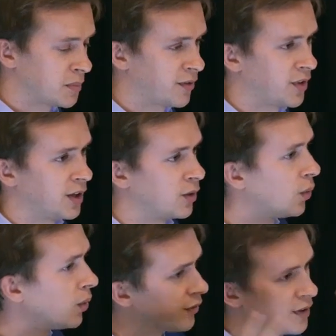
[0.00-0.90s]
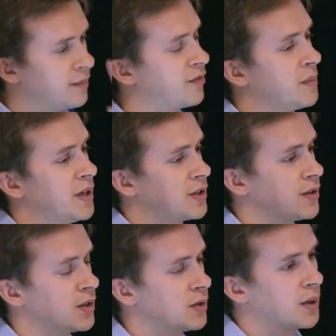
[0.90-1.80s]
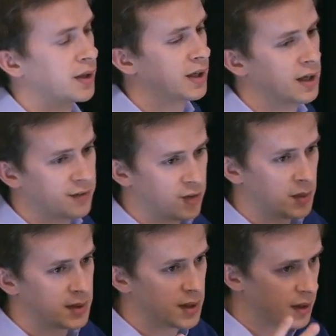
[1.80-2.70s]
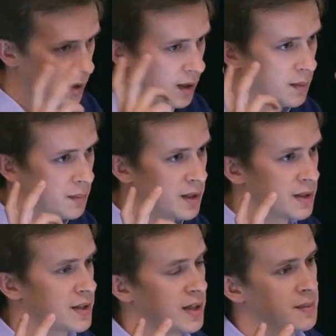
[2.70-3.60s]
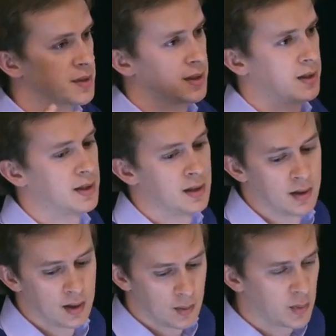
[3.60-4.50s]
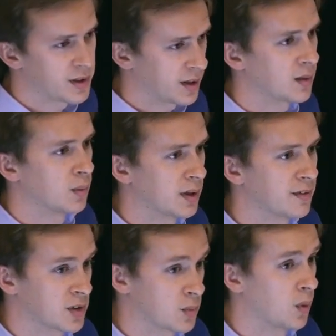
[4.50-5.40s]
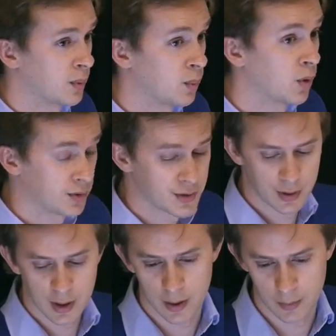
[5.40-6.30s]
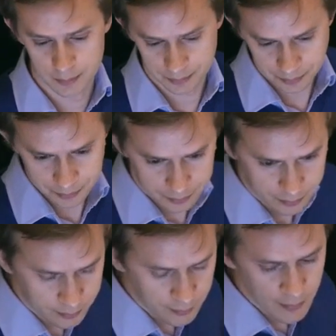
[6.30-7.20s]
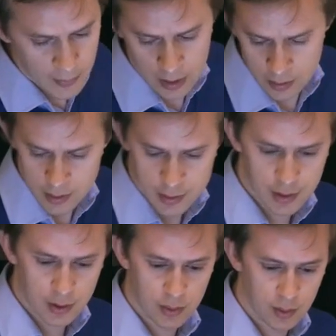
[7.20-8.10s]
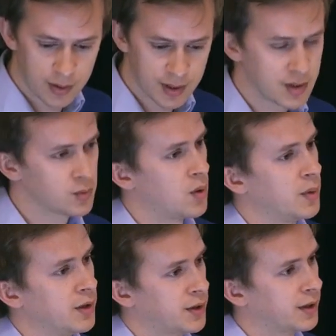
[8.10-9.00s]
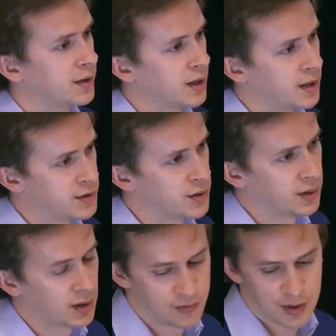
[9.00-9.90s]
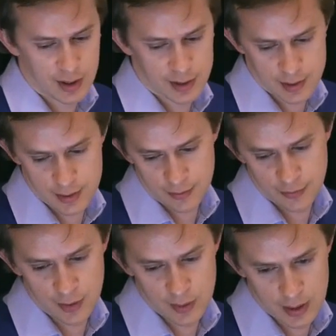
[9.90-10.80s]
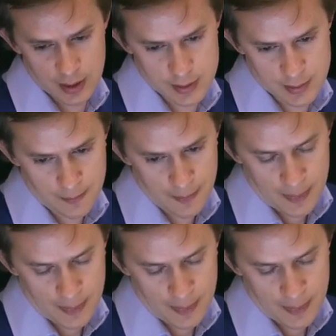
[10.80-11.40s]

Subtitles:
provide all of the information that you might get from a sleep study, we think it will give us what we want to know. So this is what we're looking at doing over the next few years.